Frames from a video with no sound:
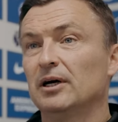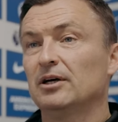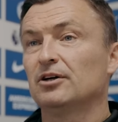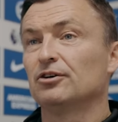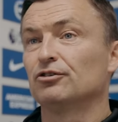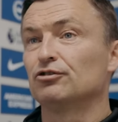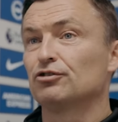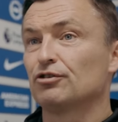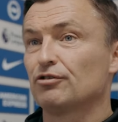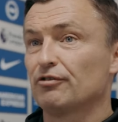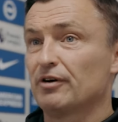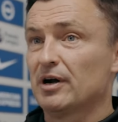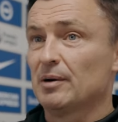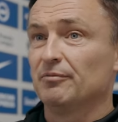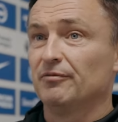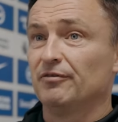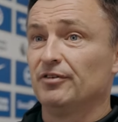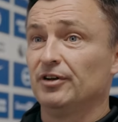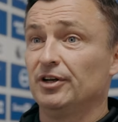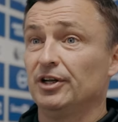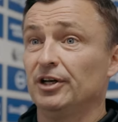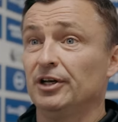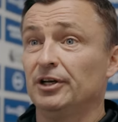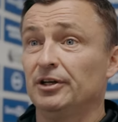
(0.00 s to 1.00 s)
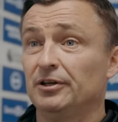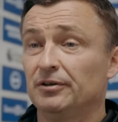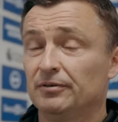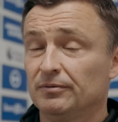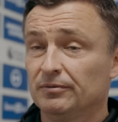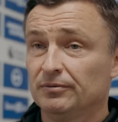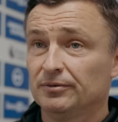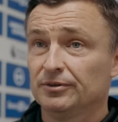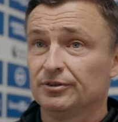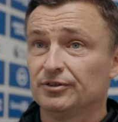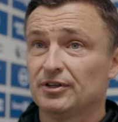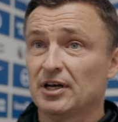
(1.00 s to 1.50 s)
Marcus cramped. Vinny
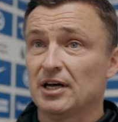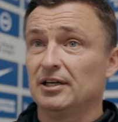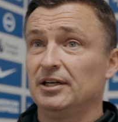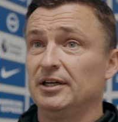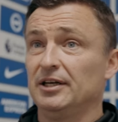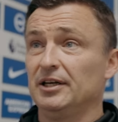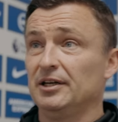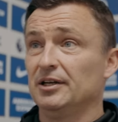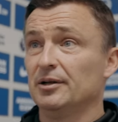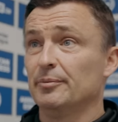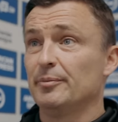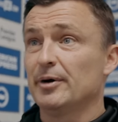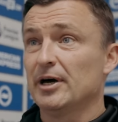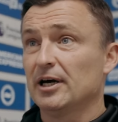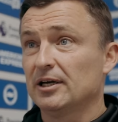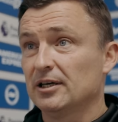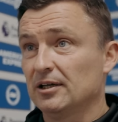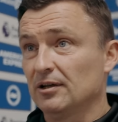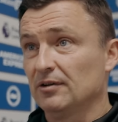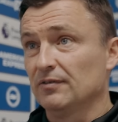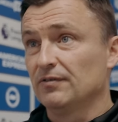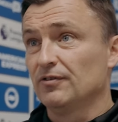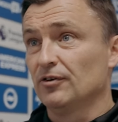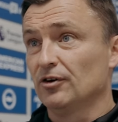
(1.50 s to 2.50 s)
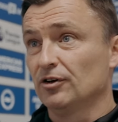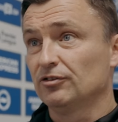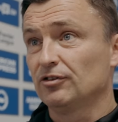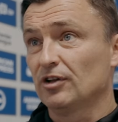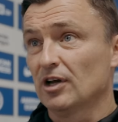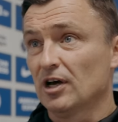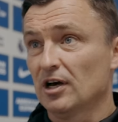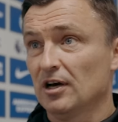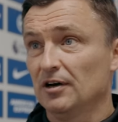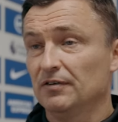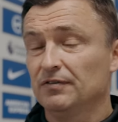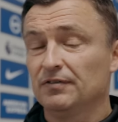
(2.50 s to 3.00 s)
was that knee in the back in the first
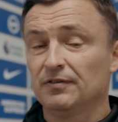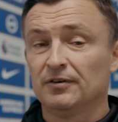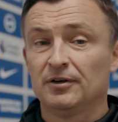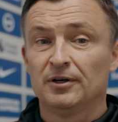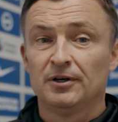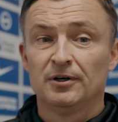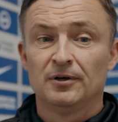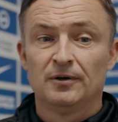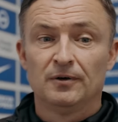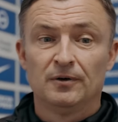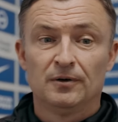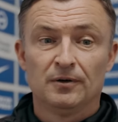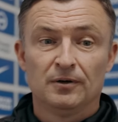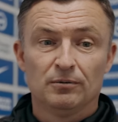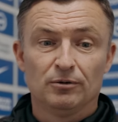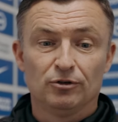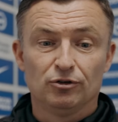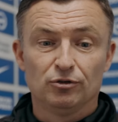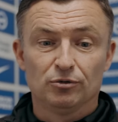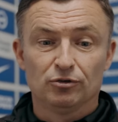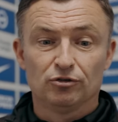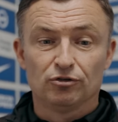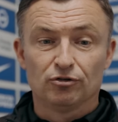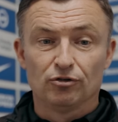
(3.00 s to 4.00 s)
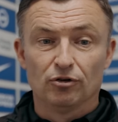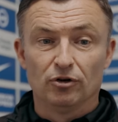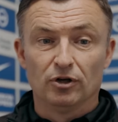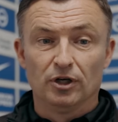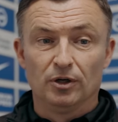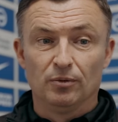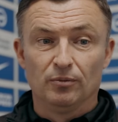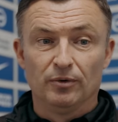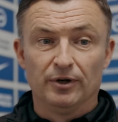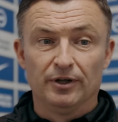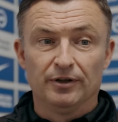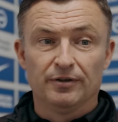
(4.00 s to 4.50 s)
half, which he was
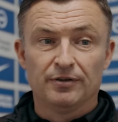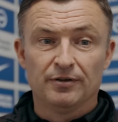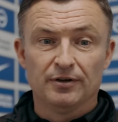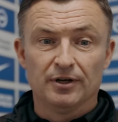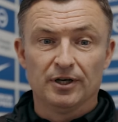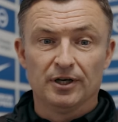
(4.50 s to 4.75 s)
struggling with.